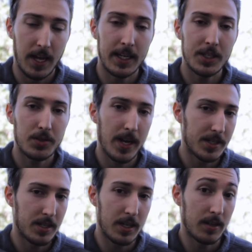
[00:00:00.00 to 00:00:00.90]
any
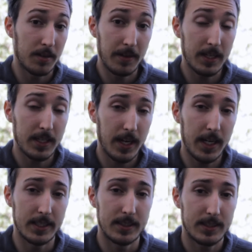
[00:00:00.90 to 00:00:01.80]
tragedy of any
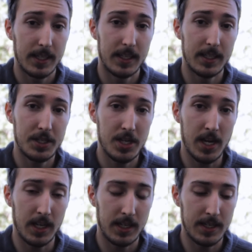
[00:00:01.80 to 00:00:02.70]
kind can
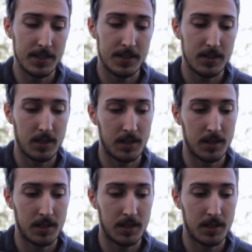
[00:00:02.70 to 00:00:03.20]
initiate is